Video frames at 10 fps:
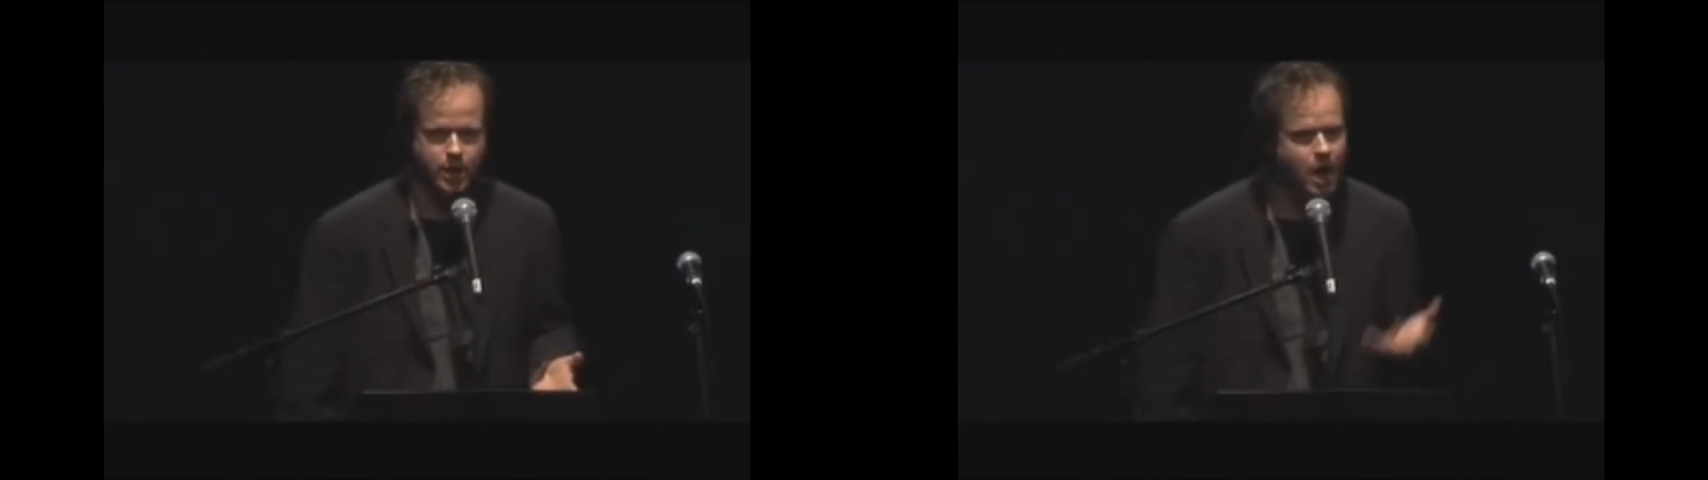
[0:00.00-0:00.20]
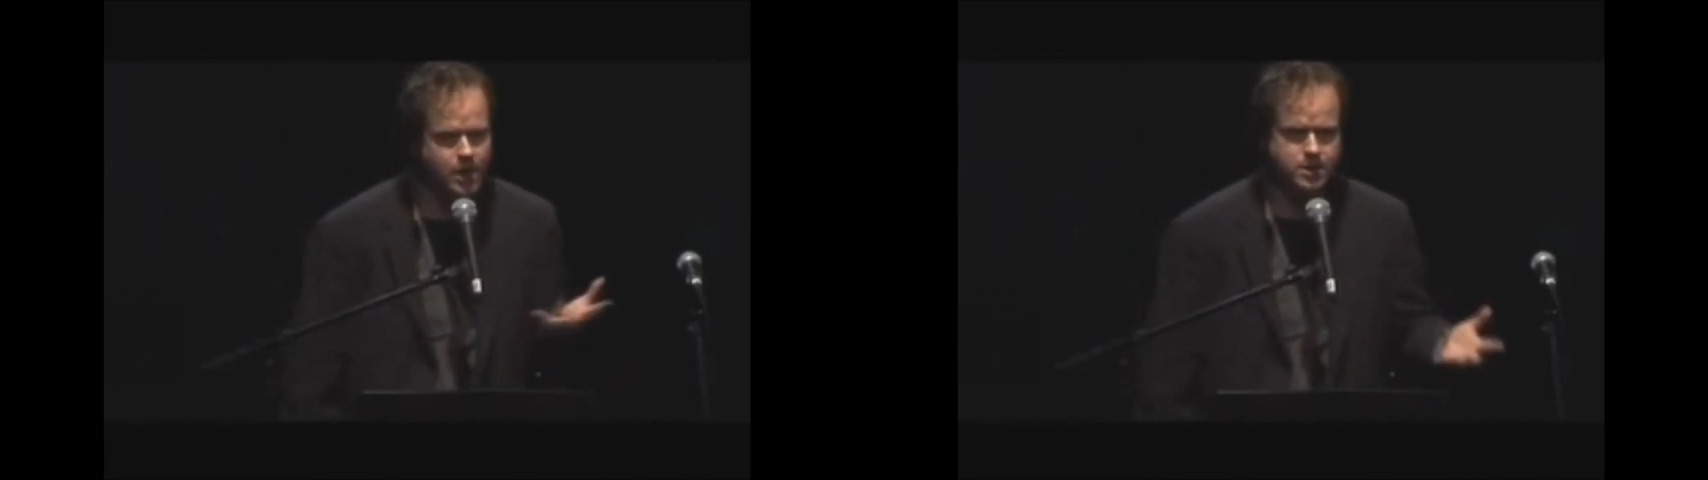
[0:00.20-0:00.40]

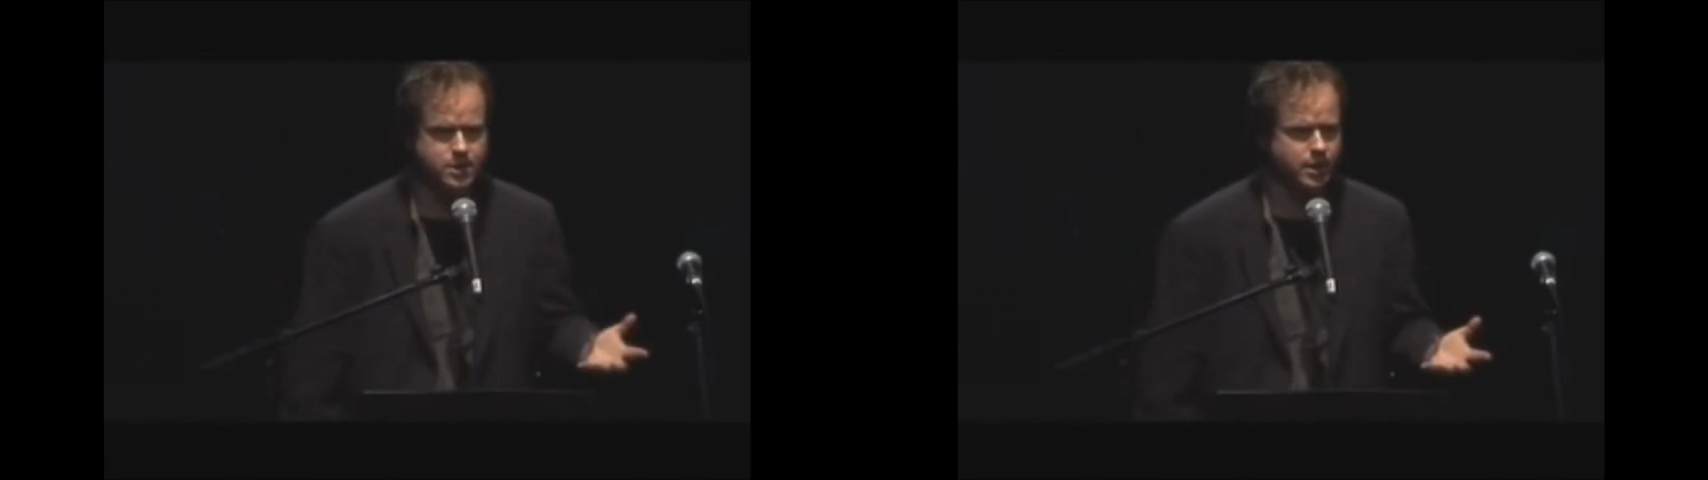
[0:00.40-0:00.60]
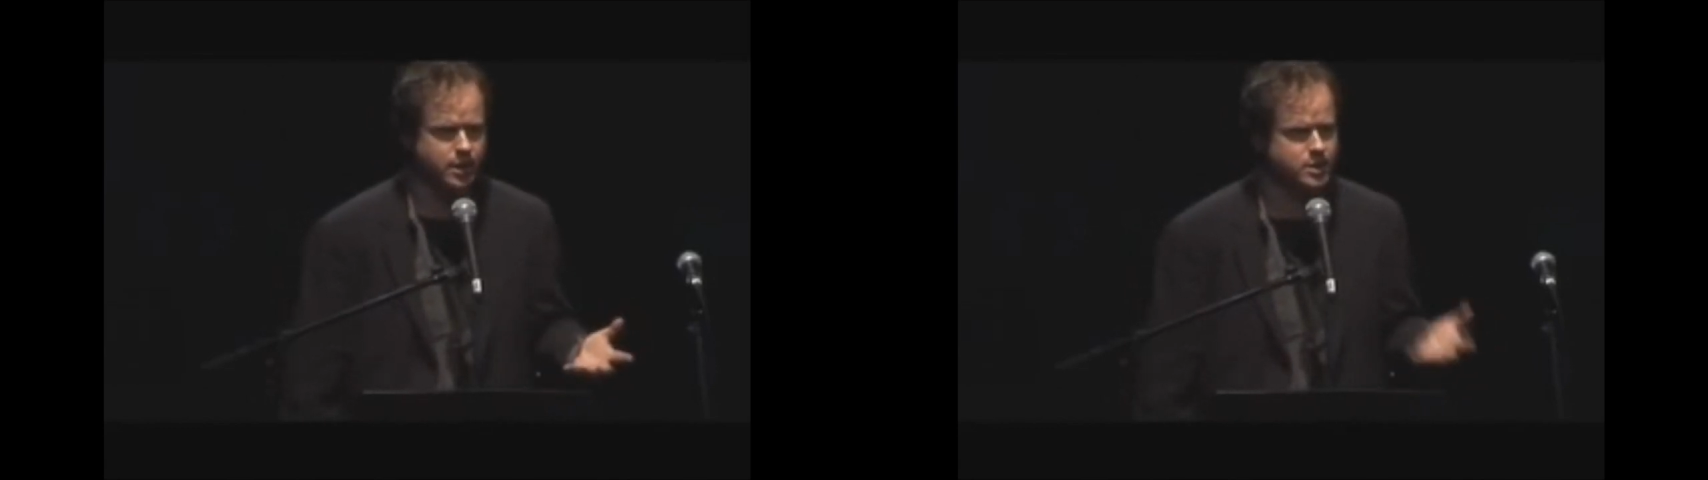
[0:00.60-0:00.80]

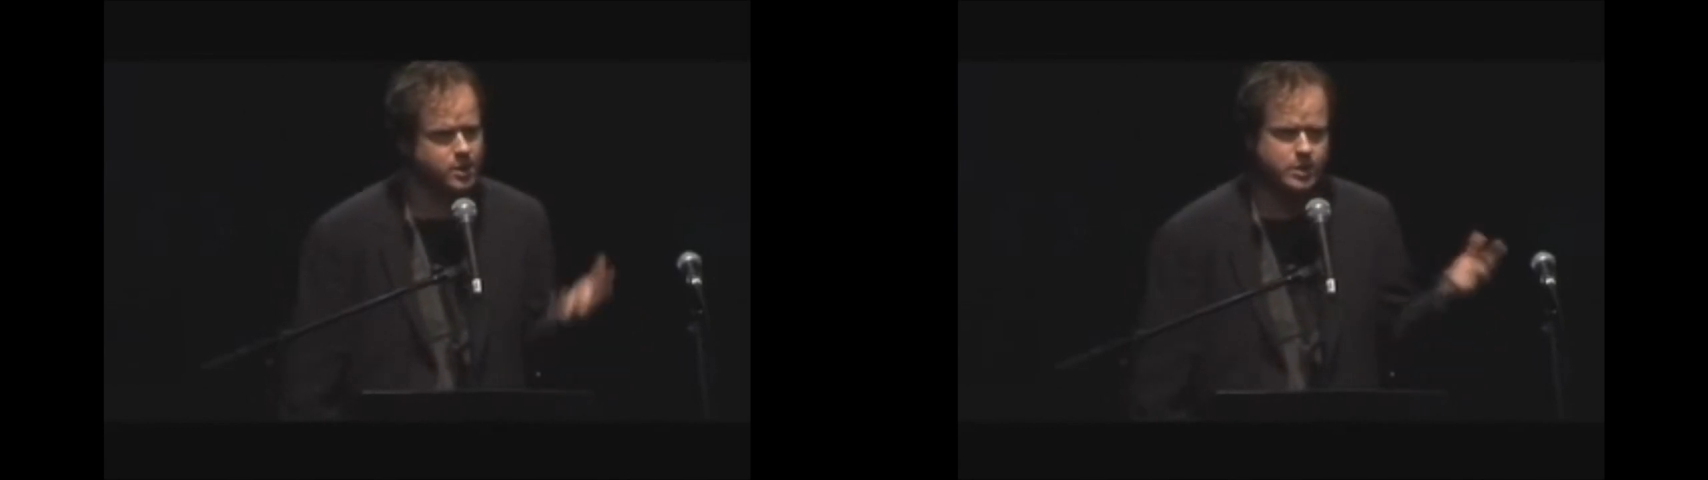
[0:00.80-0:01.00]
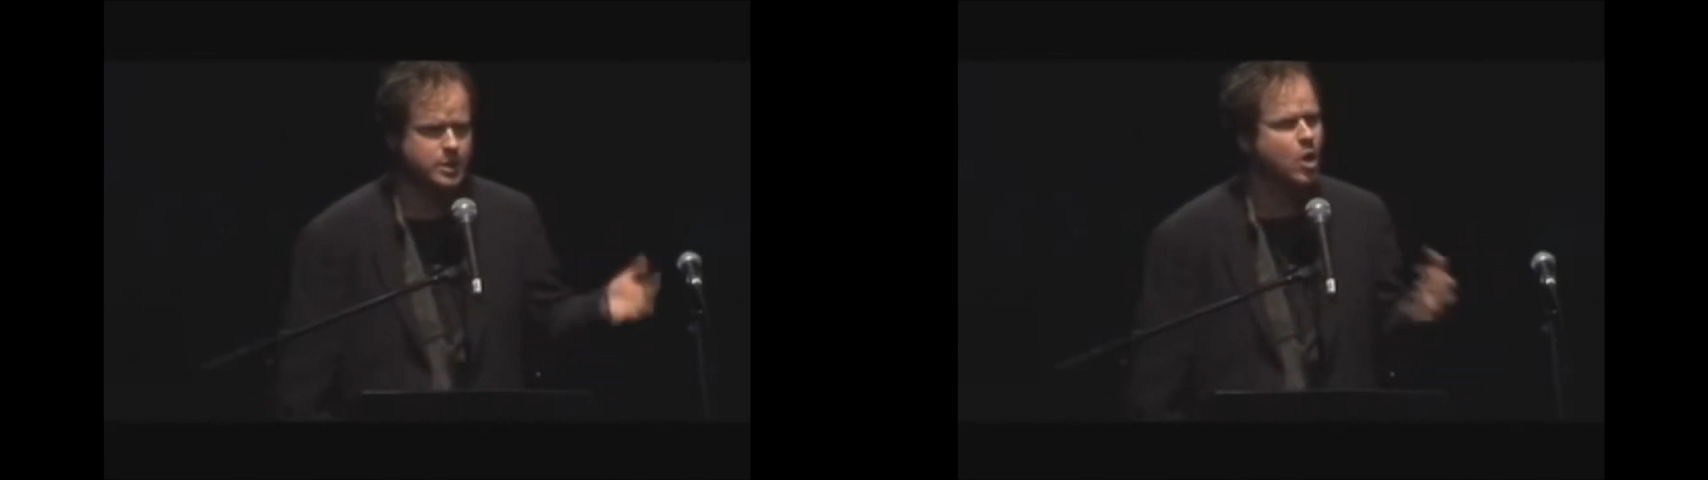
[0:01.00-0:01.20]
Honestly,
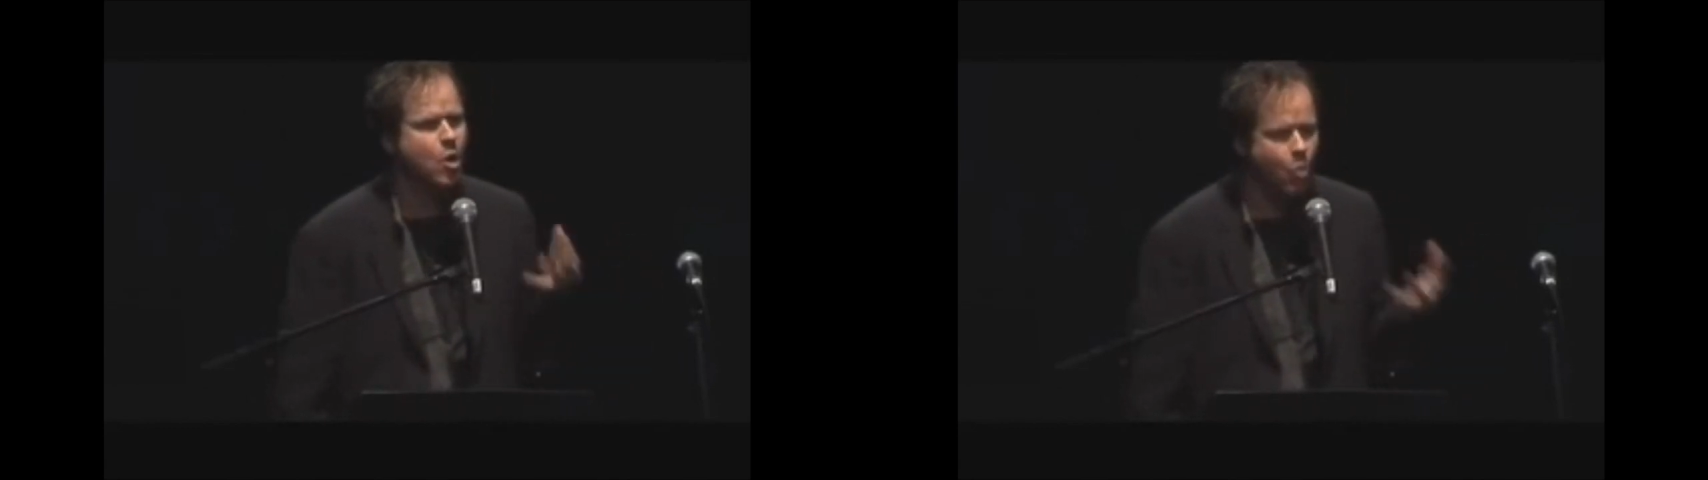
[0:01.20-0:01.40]
seriously,